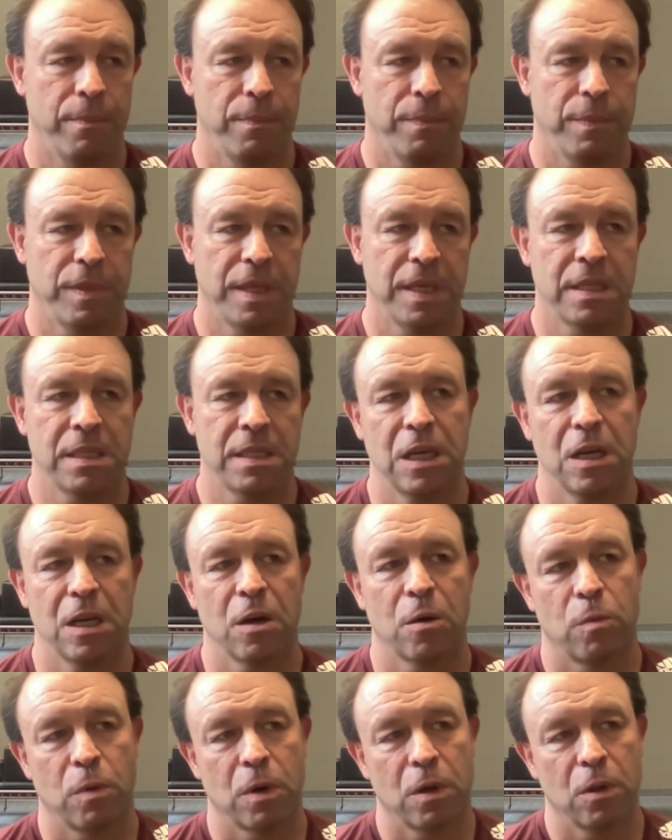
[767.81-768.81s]
This
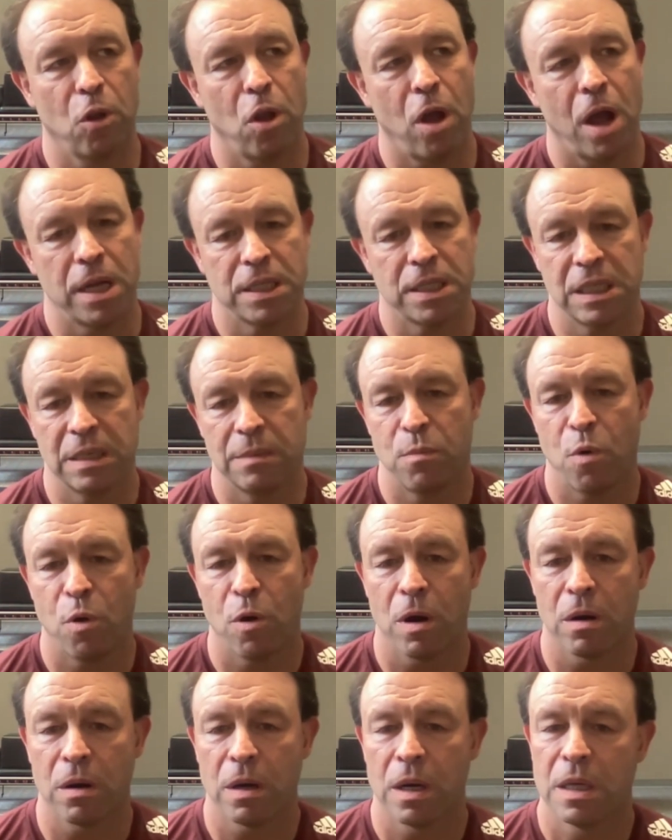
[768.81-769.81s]
year, we're launching
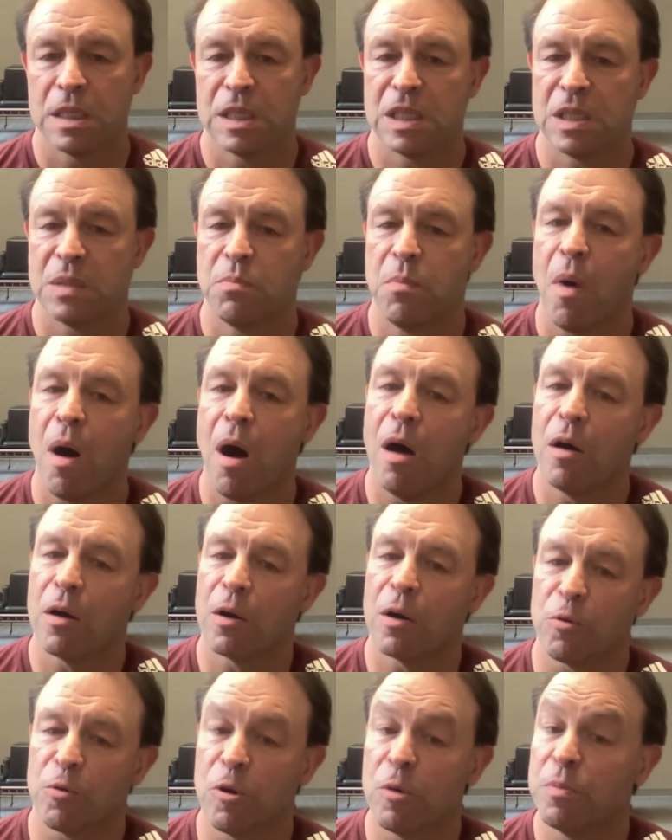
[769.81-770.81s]
more small
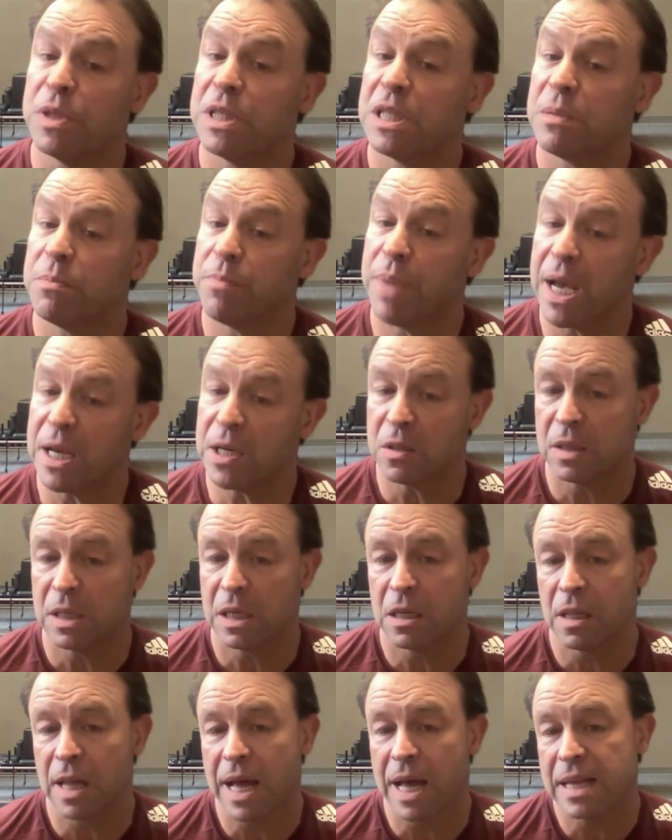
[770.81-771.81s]
group specialty
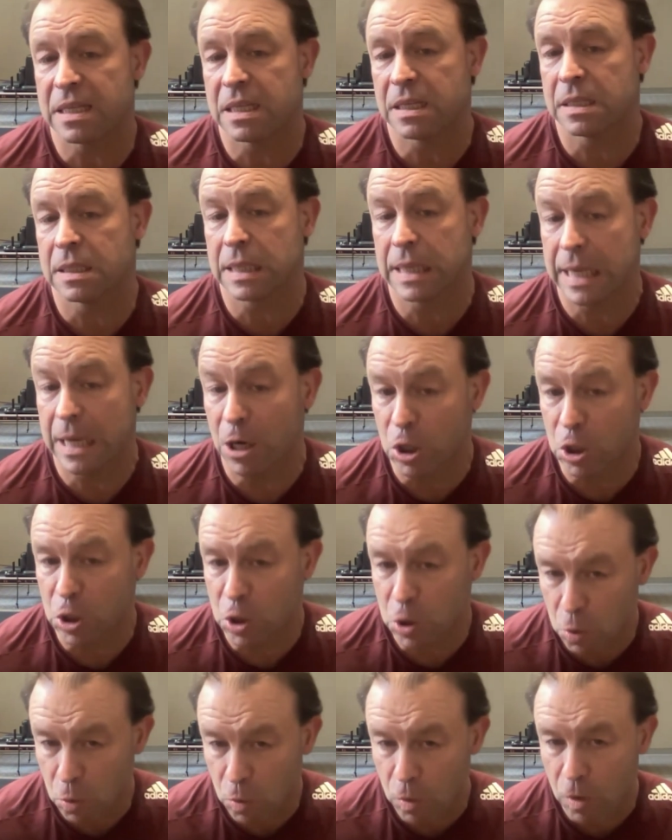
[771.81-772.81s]
classes geared
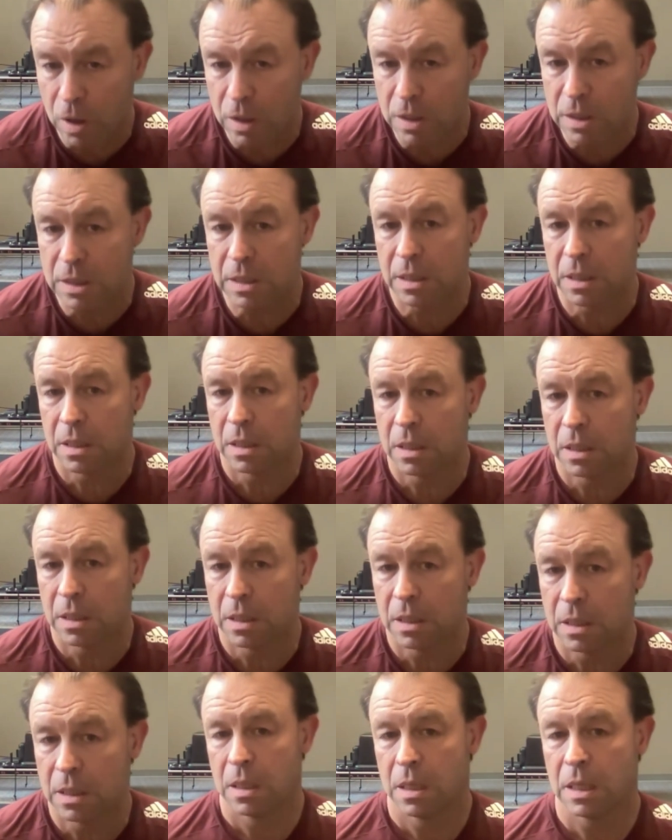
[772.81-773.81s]
towards
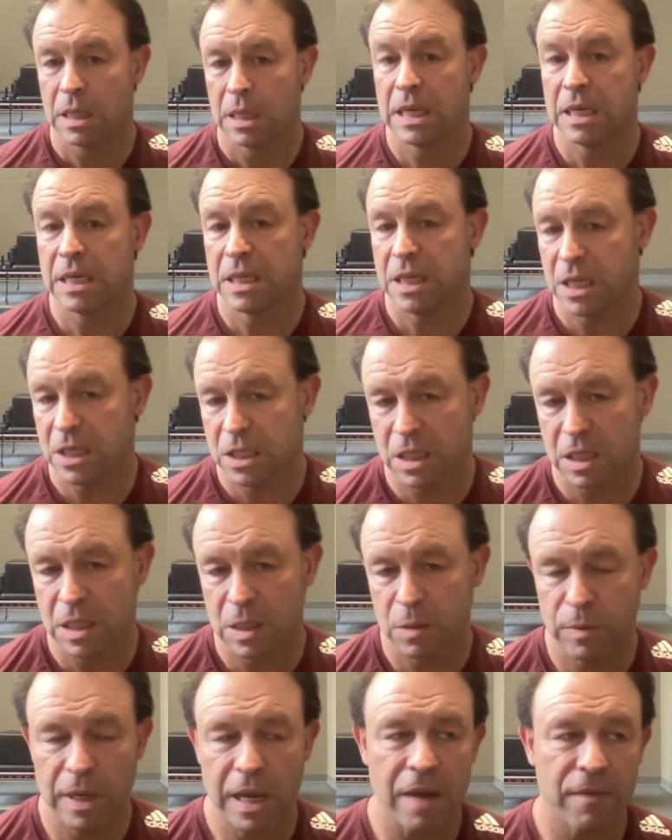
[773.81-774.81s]

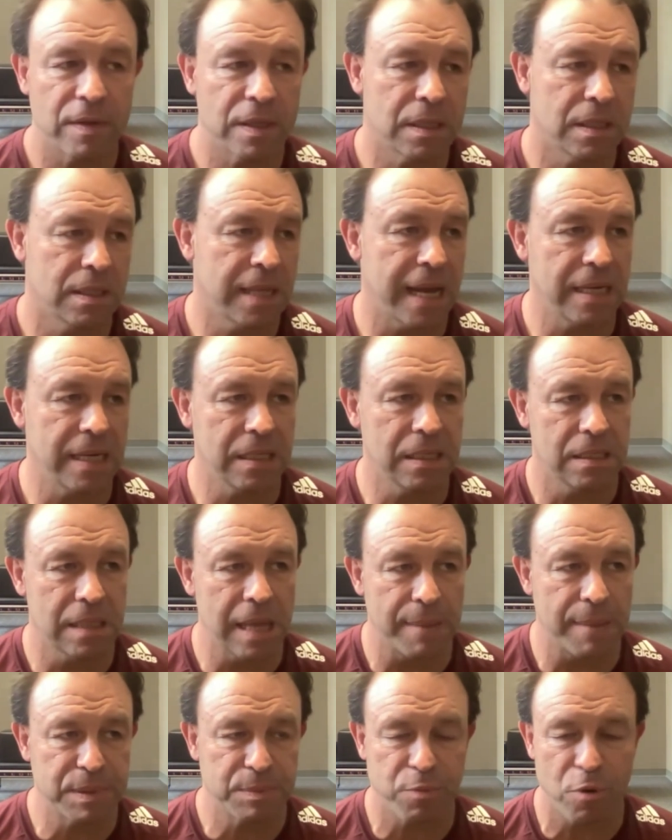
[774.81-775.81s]
conditions. We have a Steady
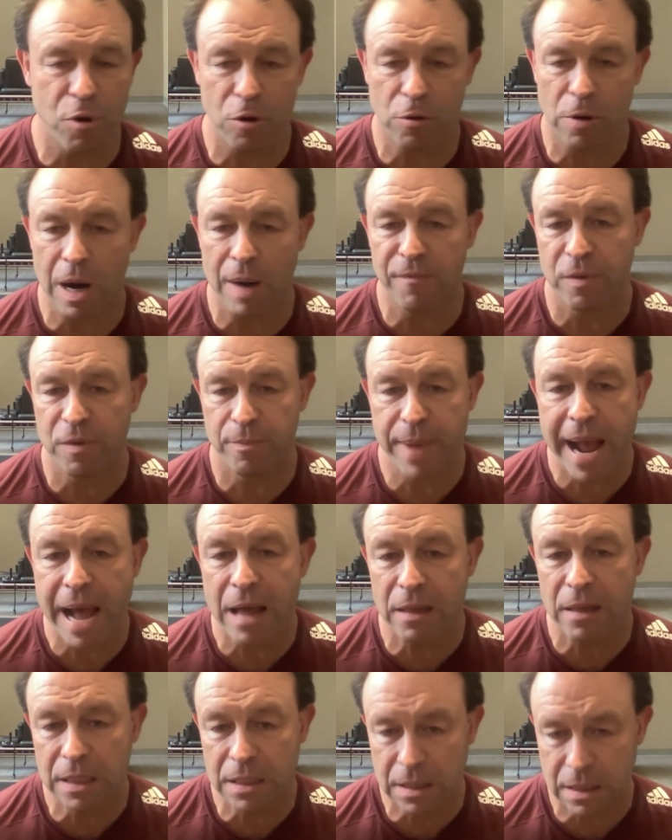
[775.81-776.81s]
Steps program for
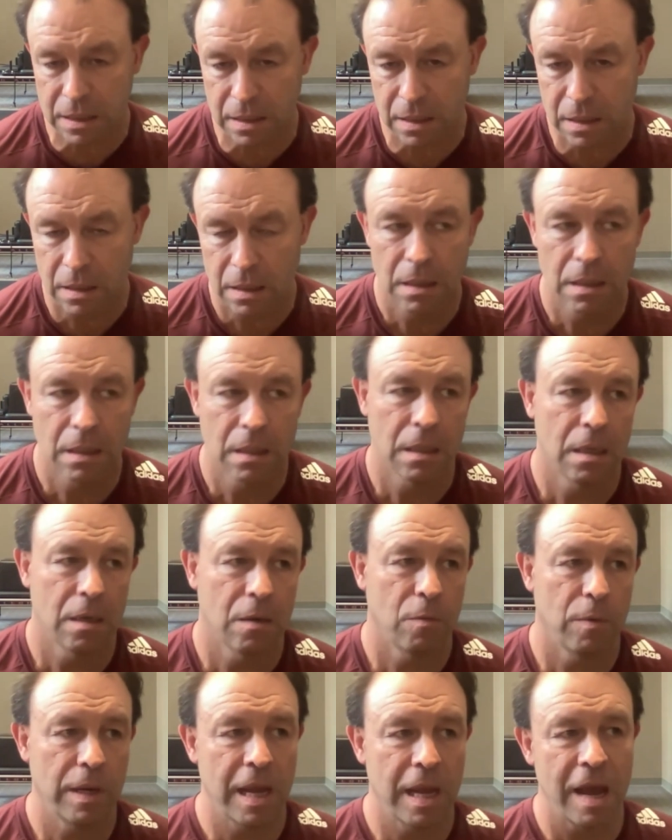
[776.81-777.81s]
balance.
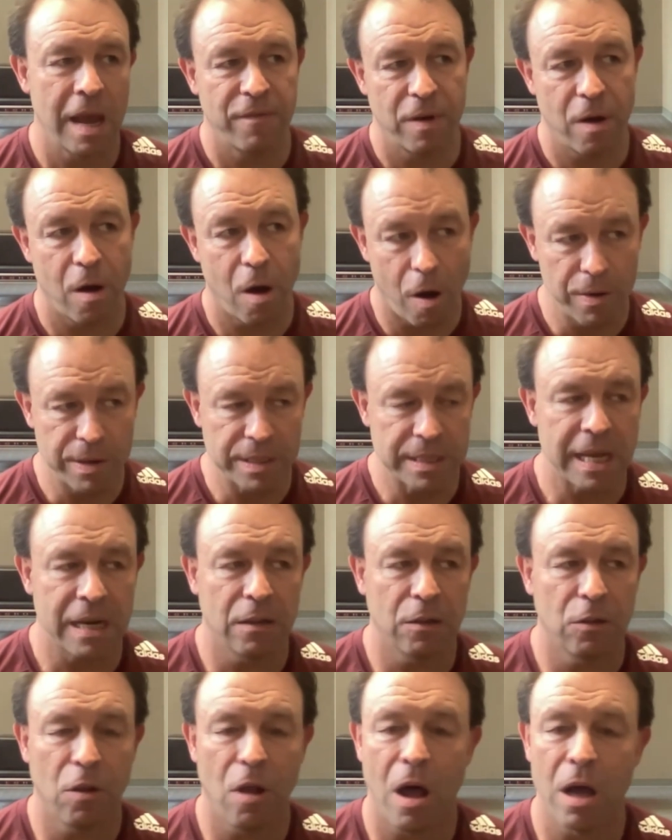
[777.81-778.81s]
We have always had a
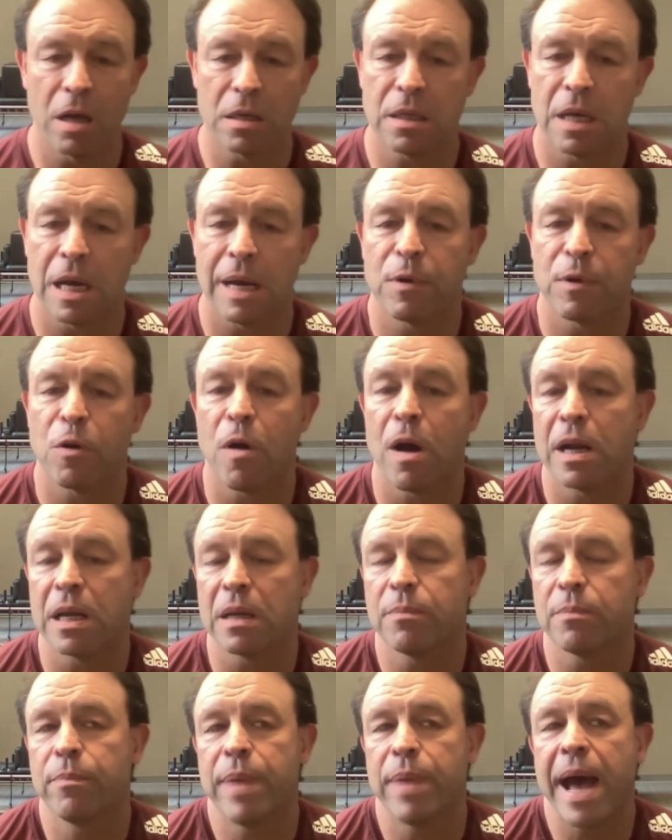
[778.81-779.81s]
long time
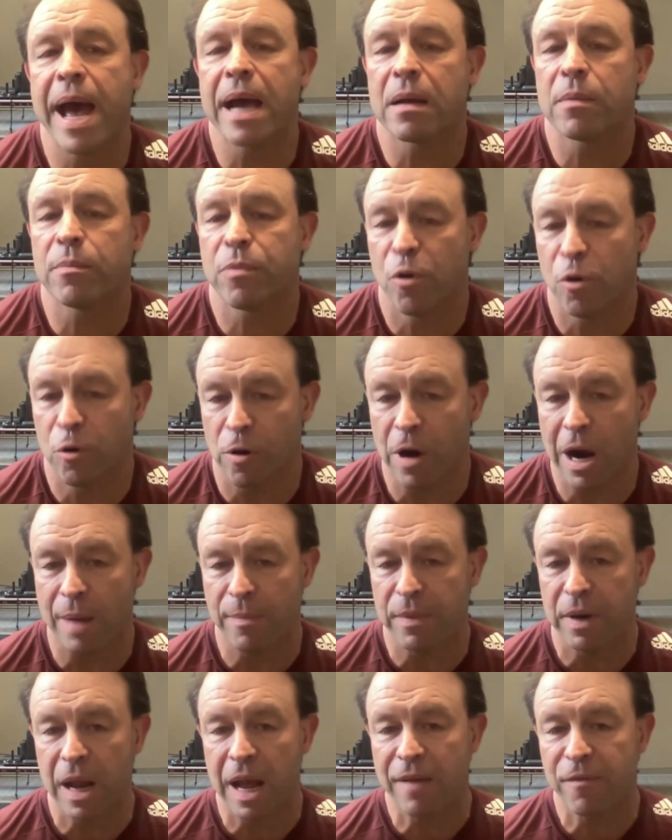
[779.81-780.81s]
chronic back program
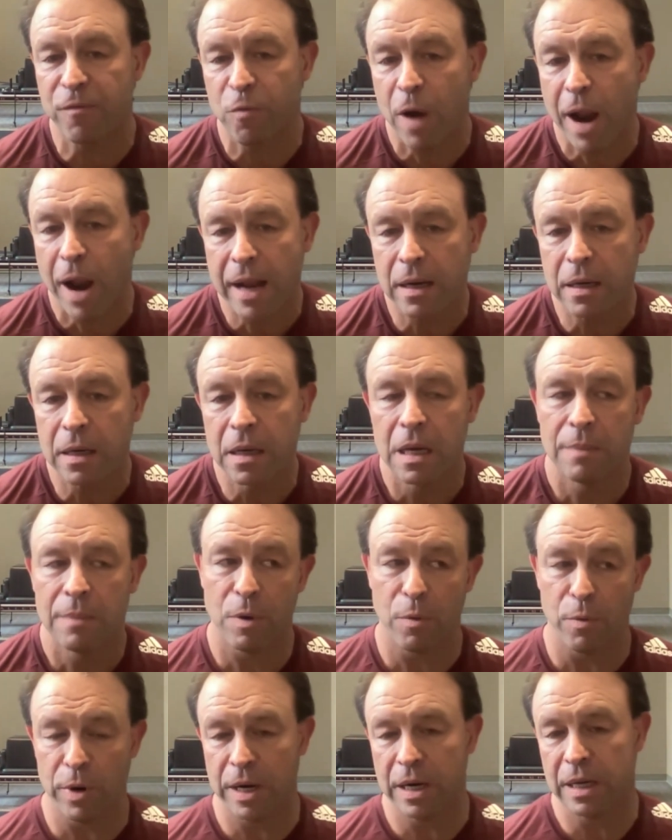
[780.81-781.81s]
that I've ran,
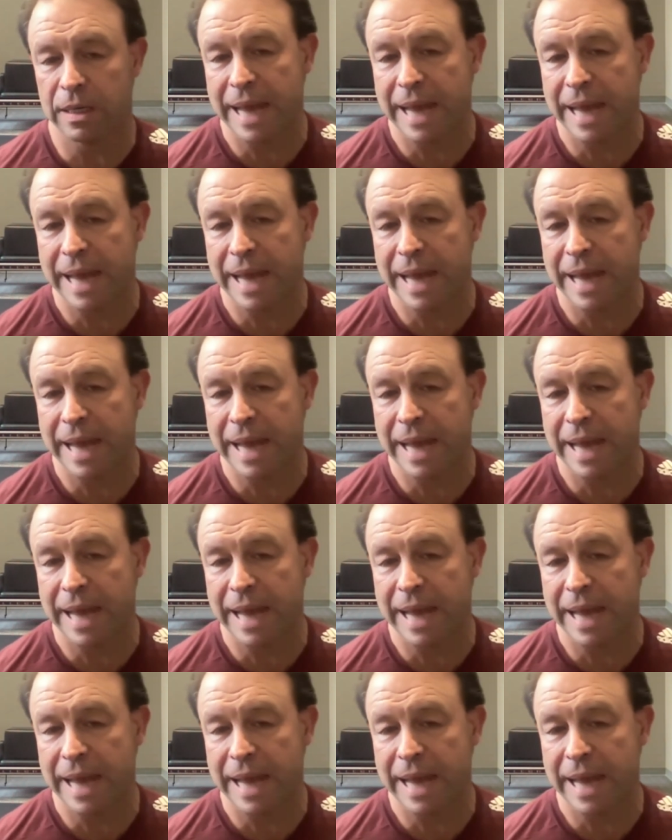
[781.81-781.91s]
but we're going to